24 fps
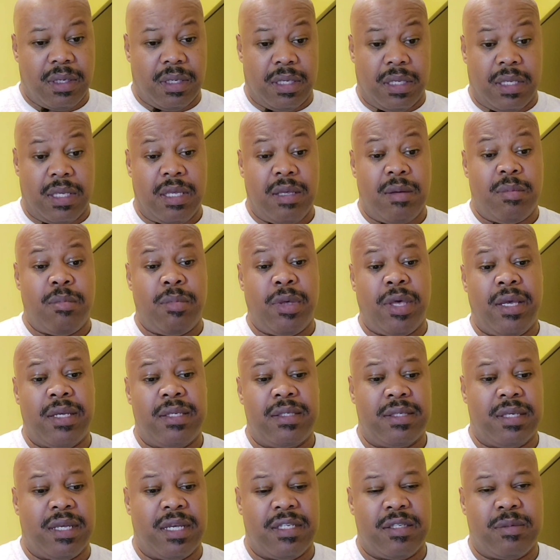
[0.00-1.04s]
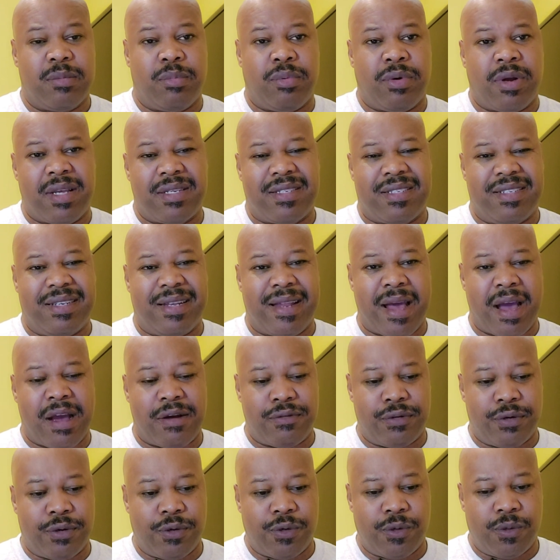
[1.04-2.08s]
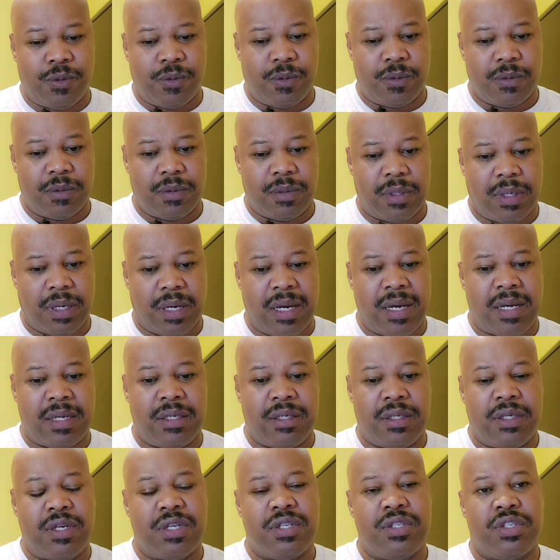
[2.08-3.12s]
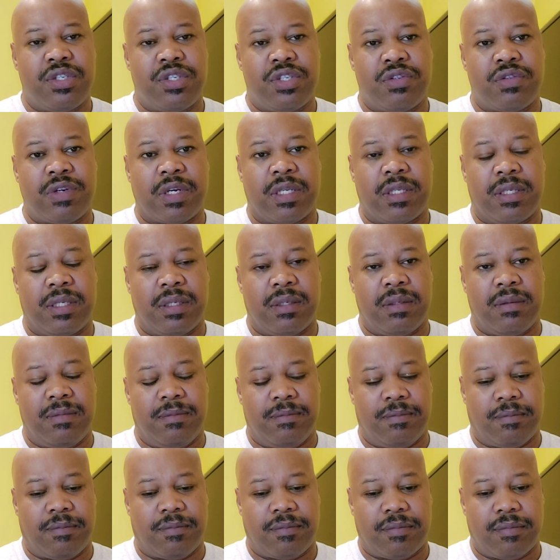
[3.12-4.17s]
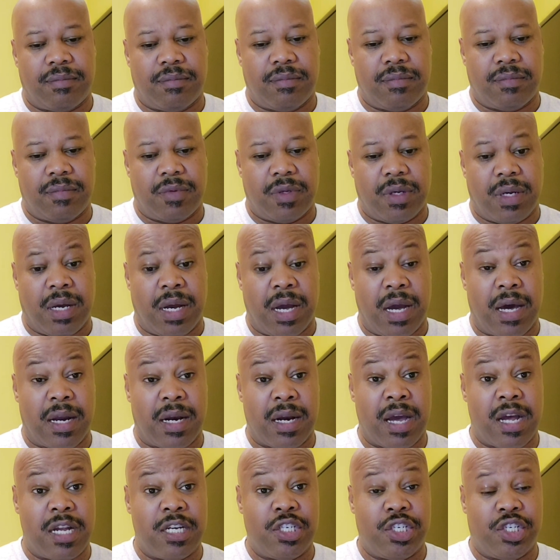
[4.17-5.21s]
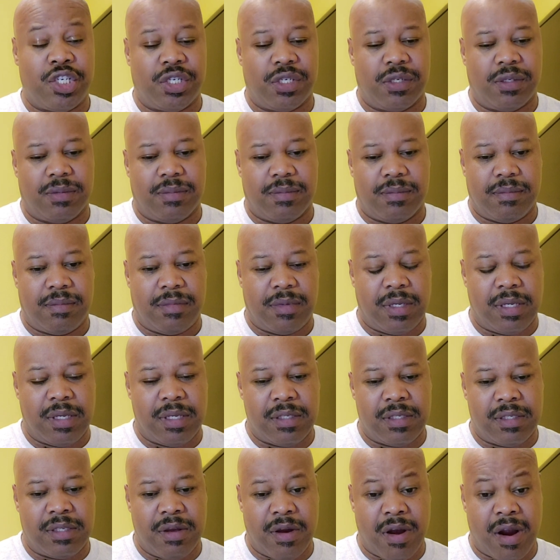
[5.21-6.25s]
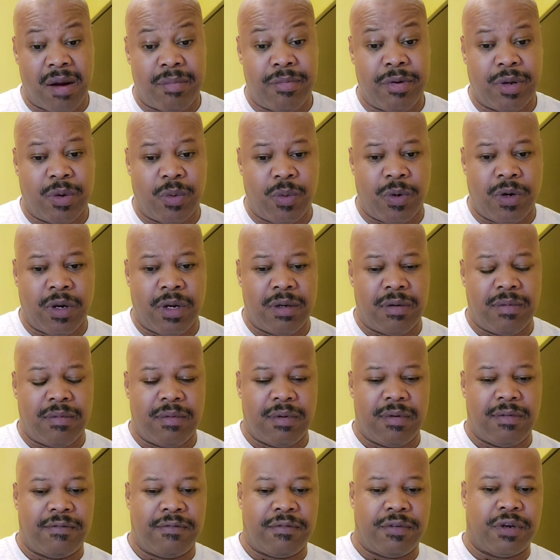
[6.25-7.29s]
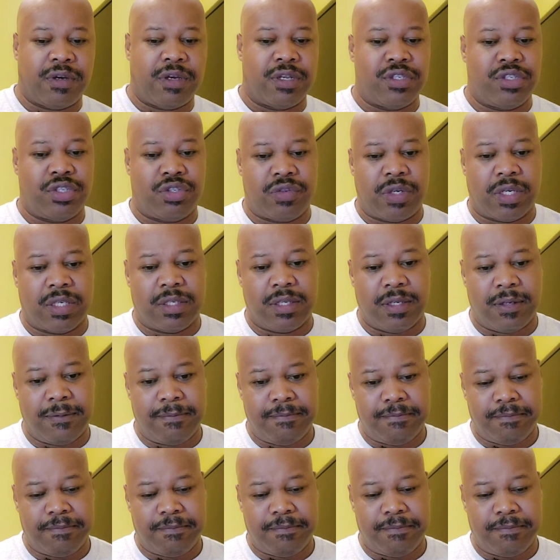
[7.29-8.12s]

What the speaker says: he makes his breast narrow and constricted. Haraj is the Arabic word for constricted.